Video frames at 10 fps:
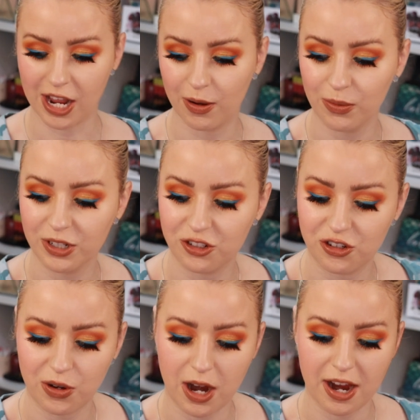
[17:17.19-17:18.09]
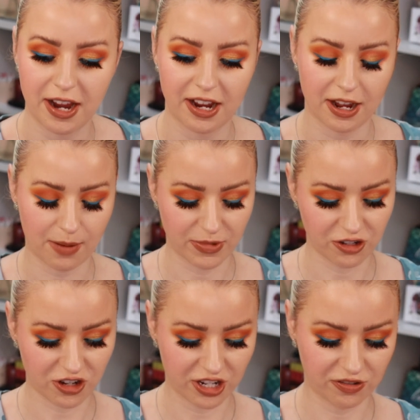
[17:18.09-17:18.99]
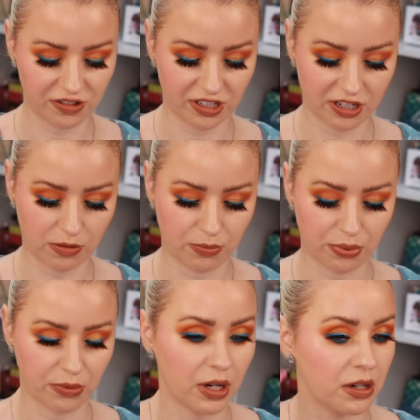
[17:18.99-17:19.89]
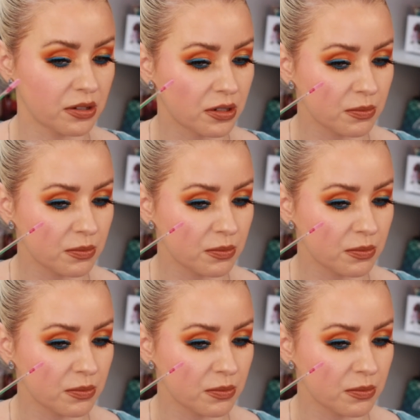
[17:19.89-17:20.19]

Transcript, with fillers: Now I want to try, I'm going to try using a brush.